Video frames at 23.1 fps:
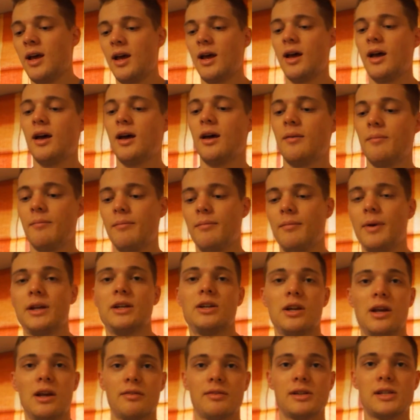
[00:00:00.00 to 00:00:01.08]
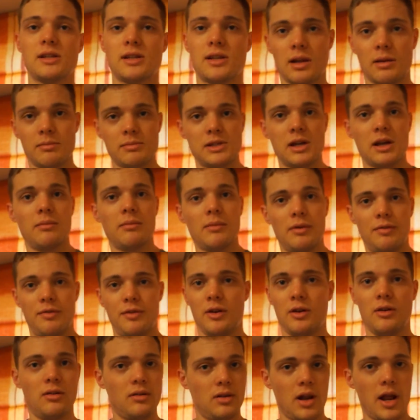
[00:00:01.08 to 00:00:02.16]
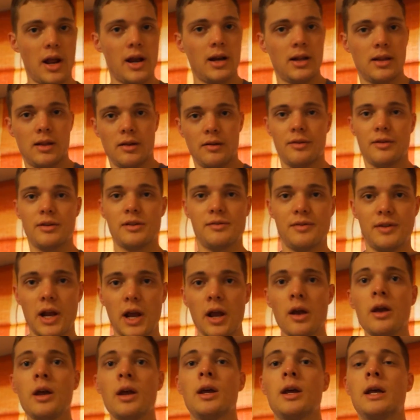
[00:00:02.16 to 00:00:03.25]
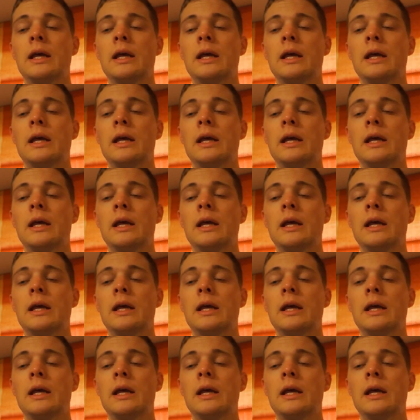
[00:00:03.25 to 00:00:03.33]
Make sure you give us a thumbs up if you learned anything from this video,